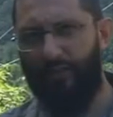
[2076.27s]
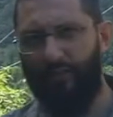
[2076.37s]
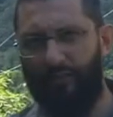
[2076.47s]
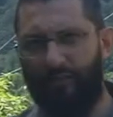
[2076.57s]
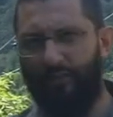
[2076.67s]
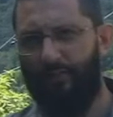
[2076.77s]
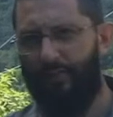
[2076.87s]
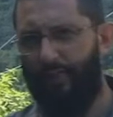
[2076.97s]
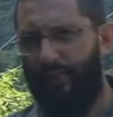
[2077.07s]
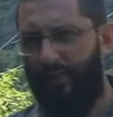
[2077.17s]
else.
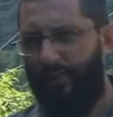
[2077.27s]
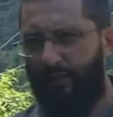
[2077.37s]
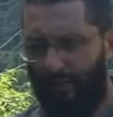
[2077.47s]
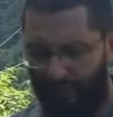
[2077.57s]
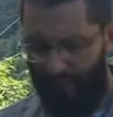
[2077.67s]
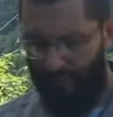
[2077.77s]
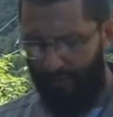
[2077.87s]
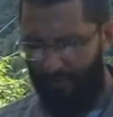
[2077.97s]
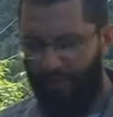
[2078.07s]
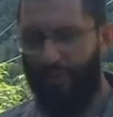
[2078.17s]
See, you don't have
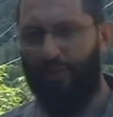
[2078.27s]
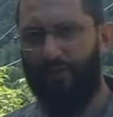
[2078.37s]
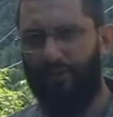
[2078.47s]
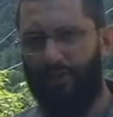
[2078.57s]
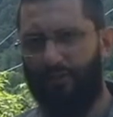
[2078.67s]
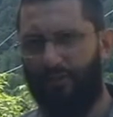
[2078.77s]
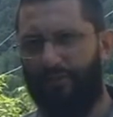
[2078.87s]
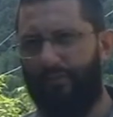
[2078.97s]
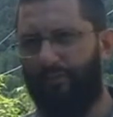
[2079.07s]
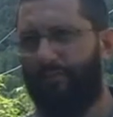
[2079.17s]
much time in this life.